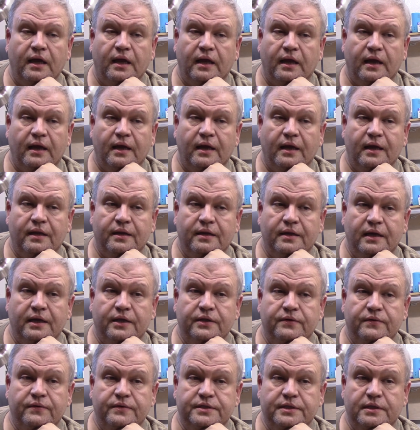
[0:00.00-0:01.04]
And the
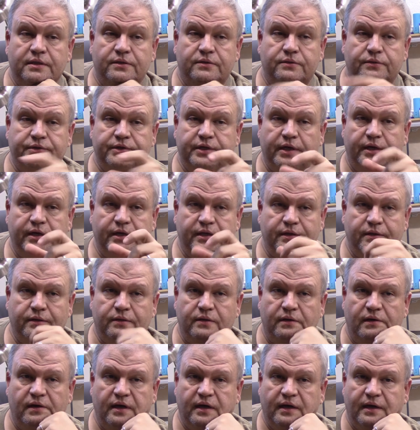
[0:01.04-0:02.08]
other is a little
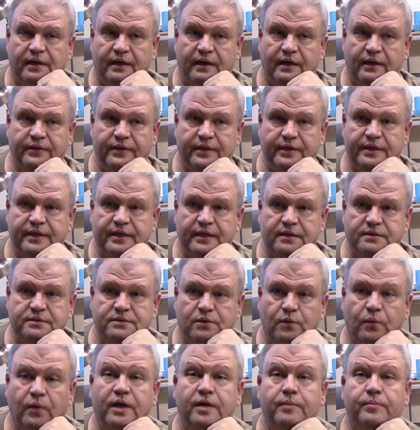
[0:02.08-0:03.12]
Dunhill that needs
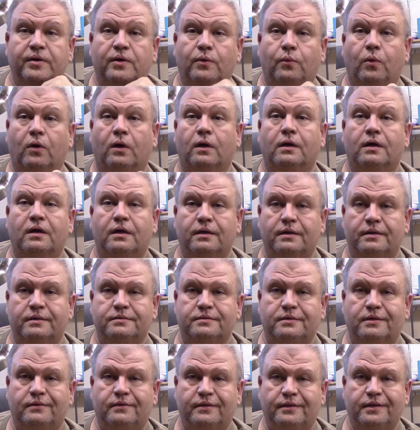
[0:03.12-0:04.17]
quite a bit of work.
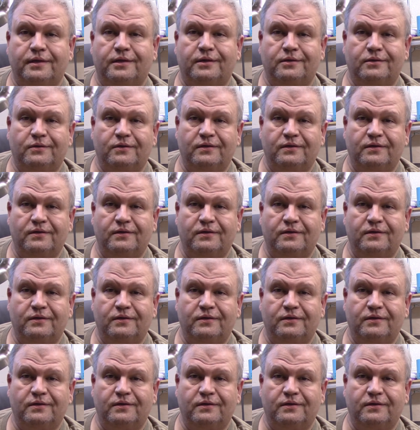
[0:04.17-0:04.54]
So I think